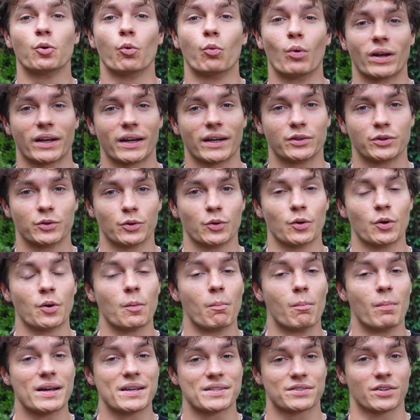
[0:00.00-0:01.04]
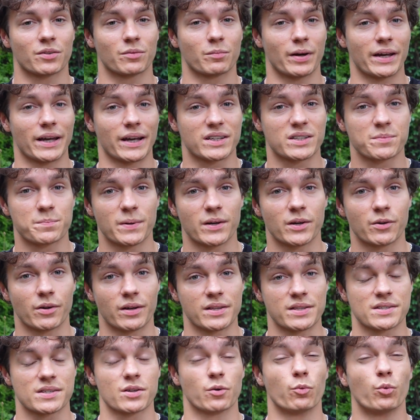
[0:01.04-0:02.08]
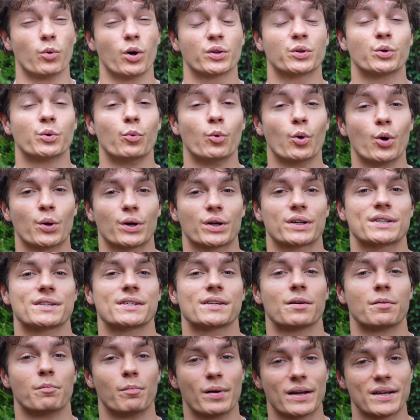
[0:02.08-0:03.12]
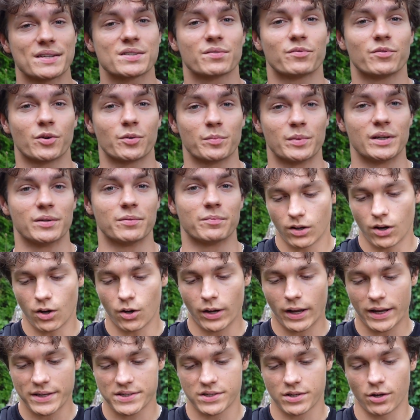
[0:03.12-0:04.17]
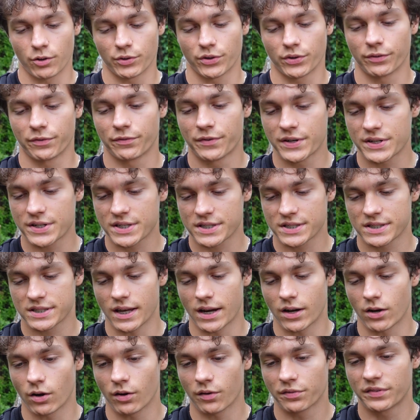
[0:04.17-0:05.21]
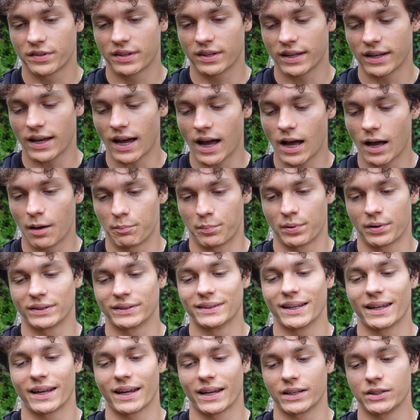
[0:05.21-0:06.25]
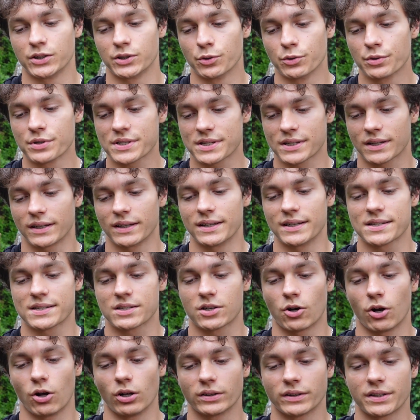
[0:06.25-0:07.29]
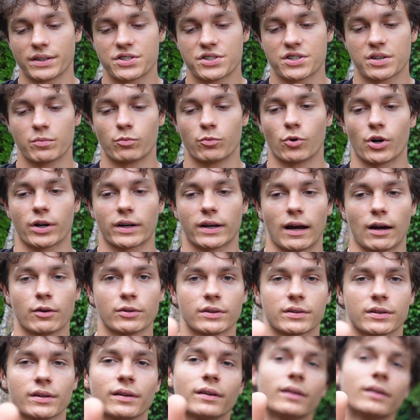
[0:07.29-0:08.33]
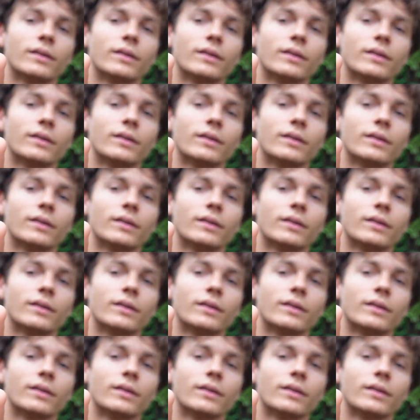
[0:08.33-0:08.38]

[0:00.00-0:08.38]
what I do based on my experience, what works best for me. Okay, so to first start off, the app that I use is called Gym Workout.